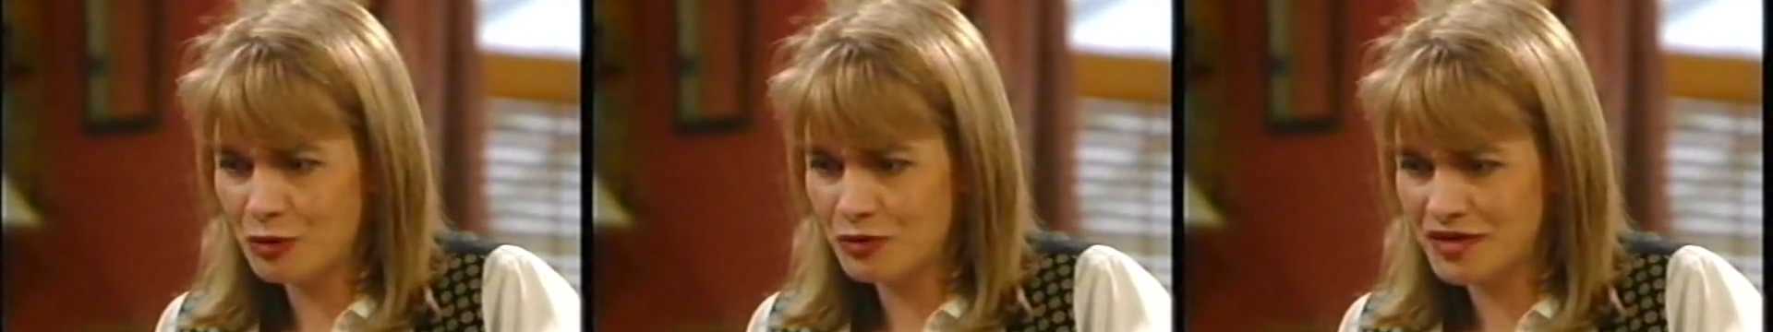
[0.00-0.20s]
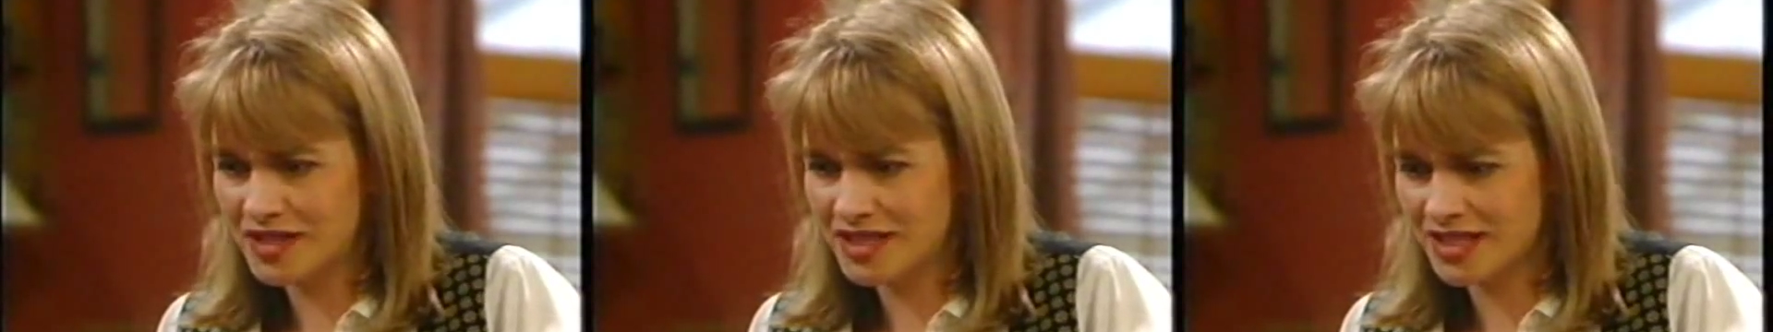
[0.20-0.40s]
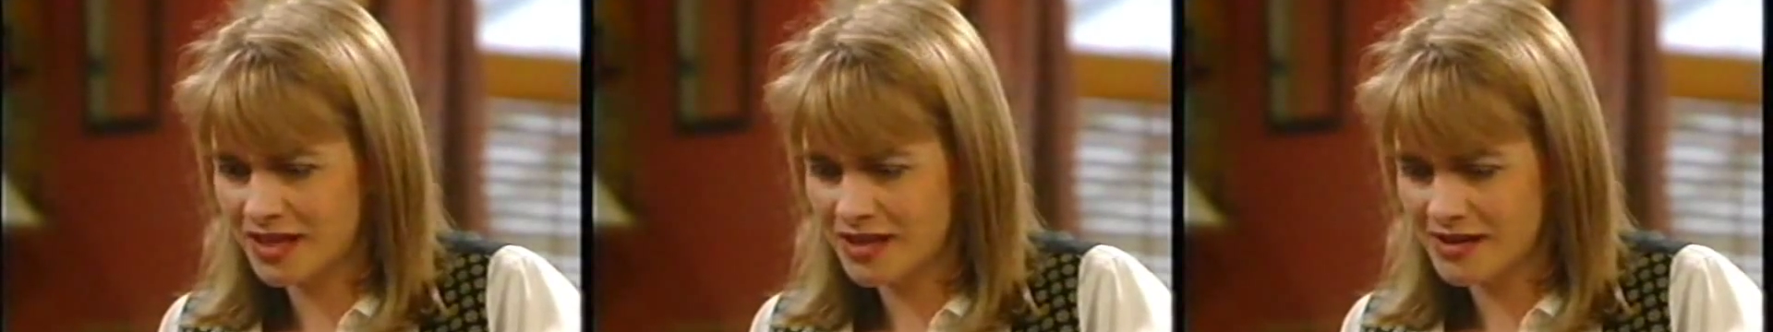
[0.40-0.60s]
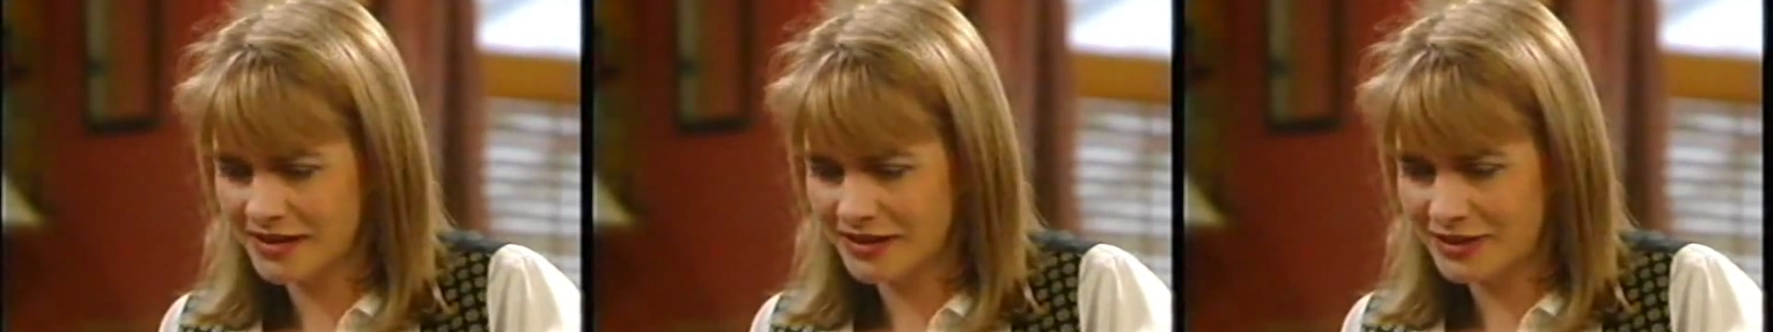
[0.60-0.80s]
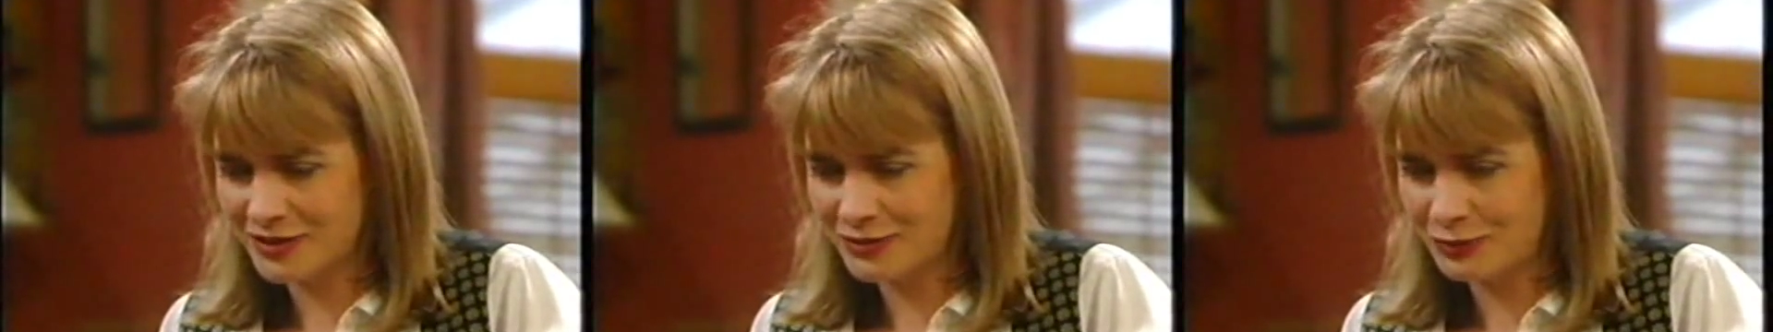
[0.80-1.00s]
Both
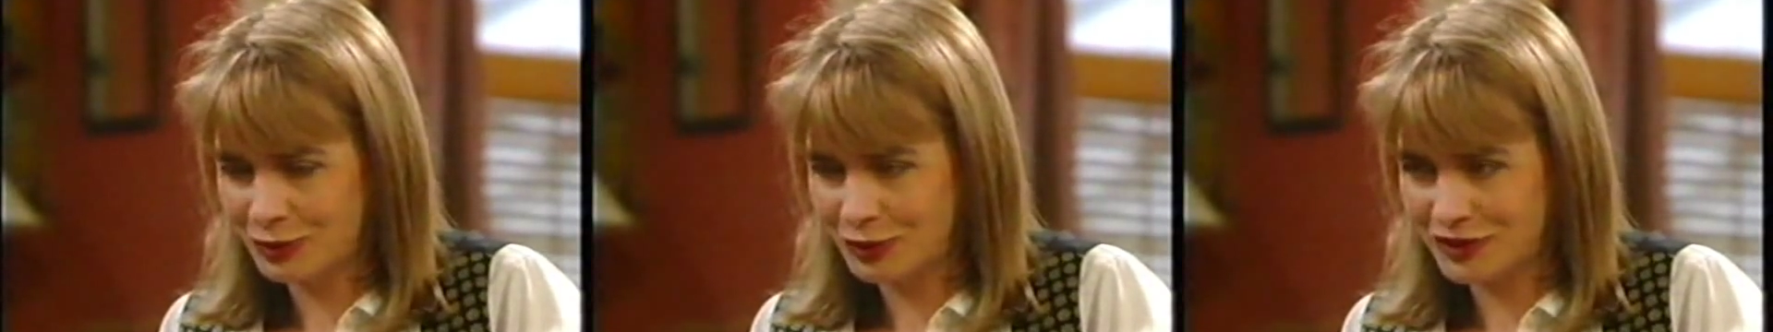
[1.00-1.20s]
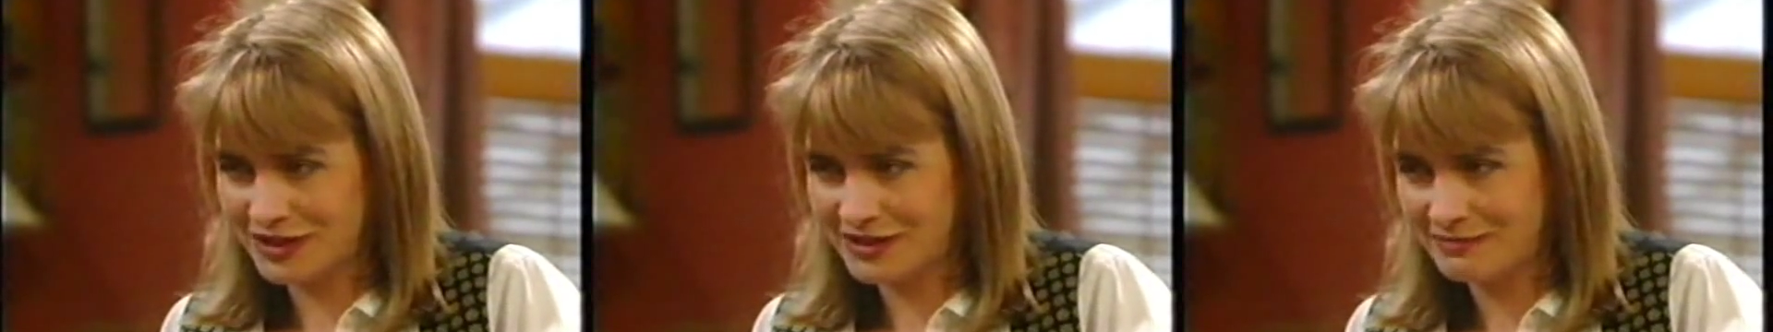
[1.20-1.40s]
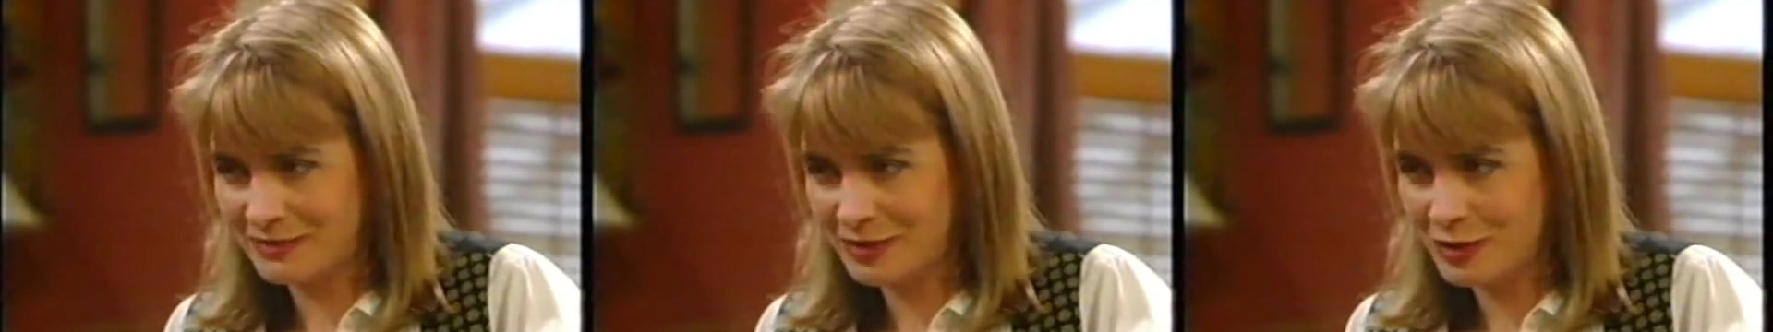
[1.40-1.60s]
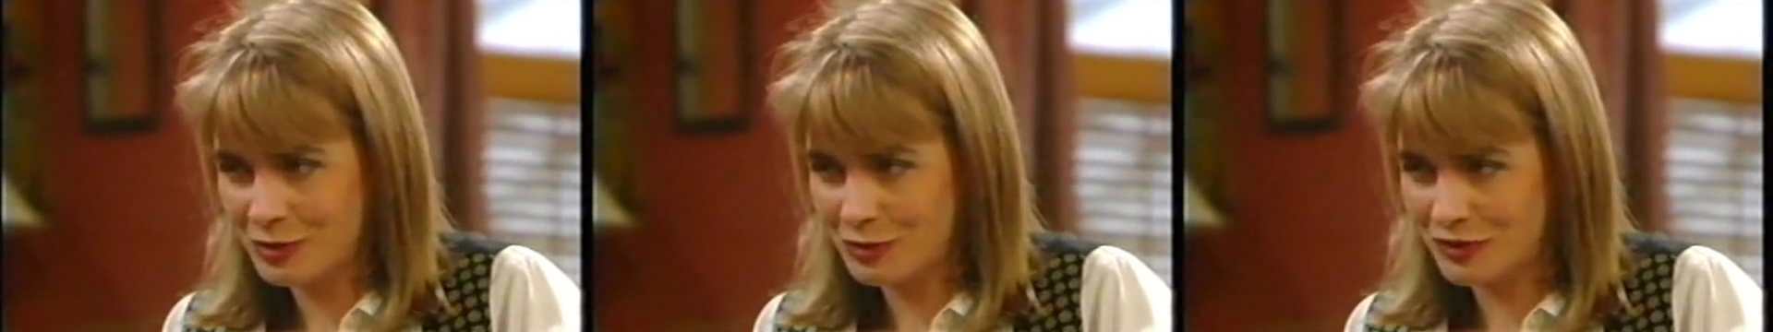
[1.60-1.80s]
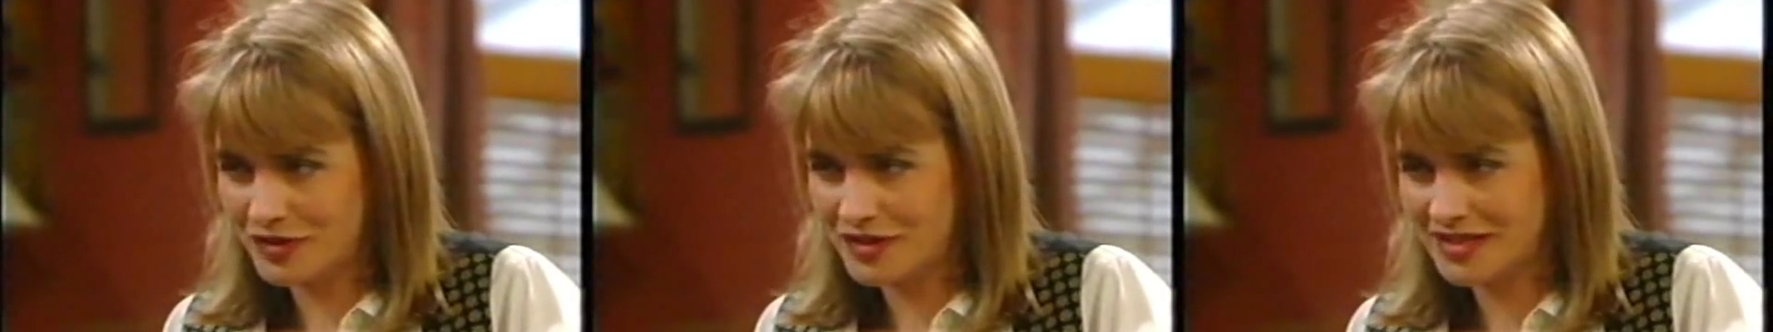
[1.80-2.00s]
sides, Roddy,
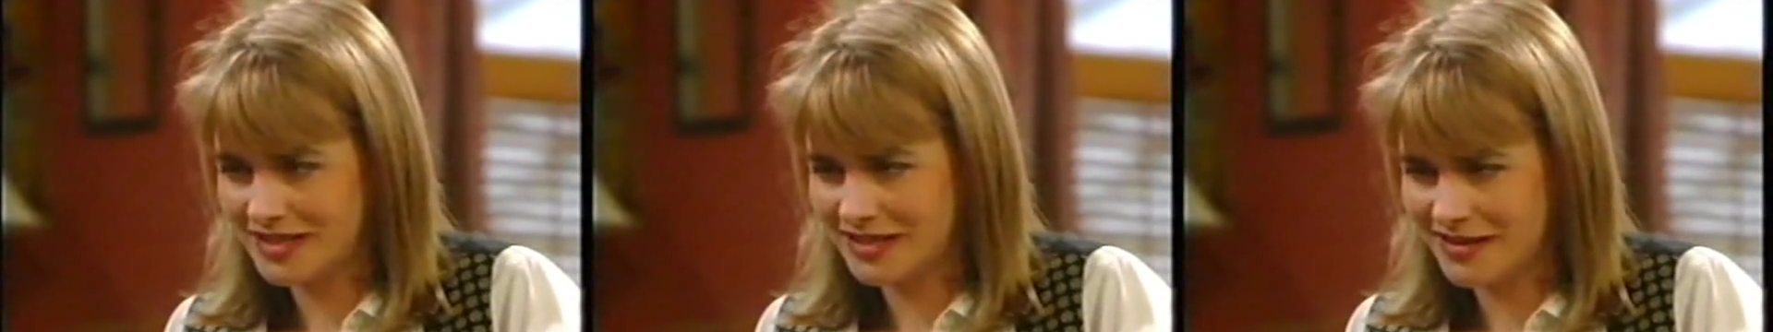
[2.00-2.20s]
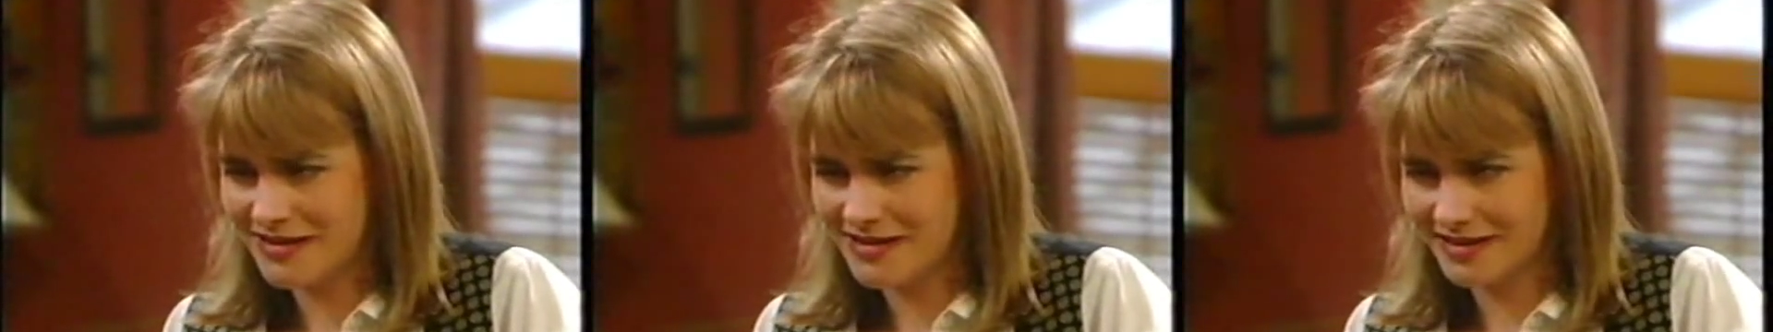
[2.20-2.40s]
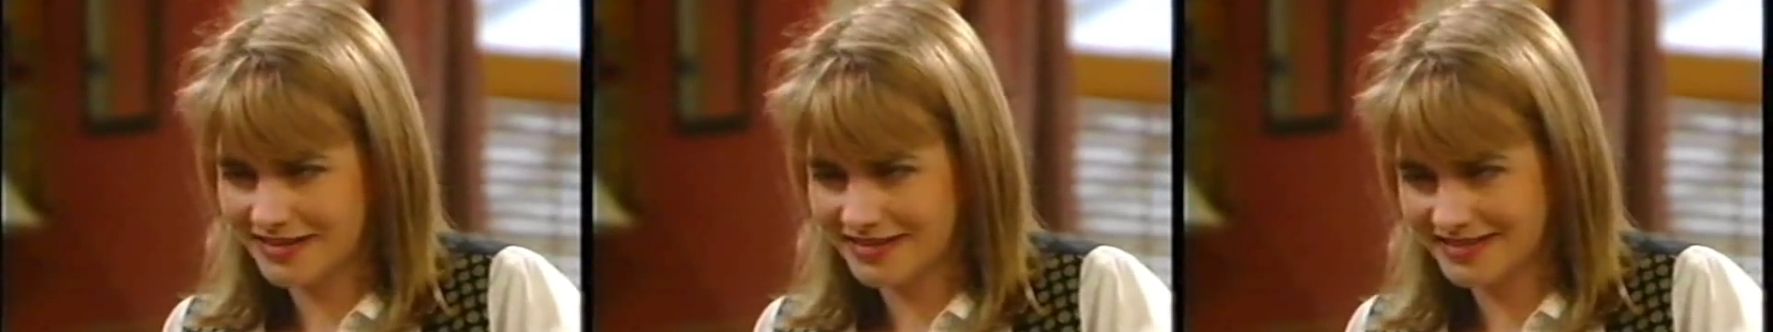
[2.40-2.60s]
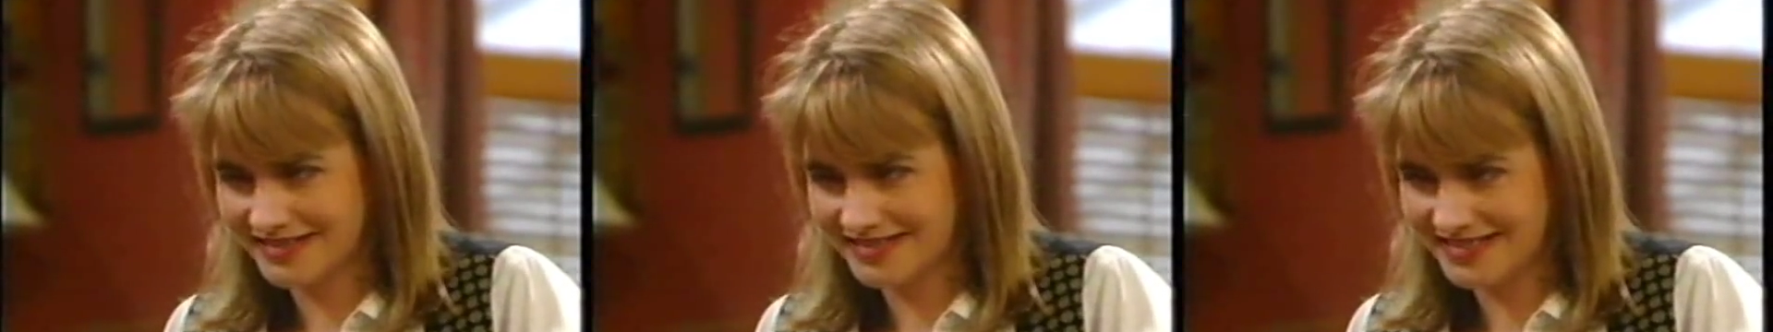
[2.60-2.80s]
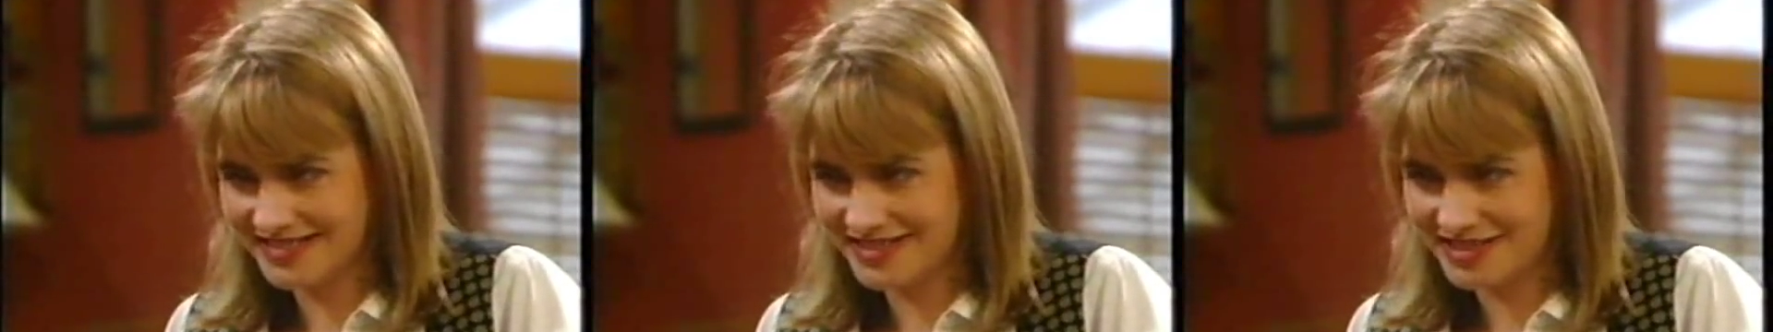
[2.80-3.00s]
both sides.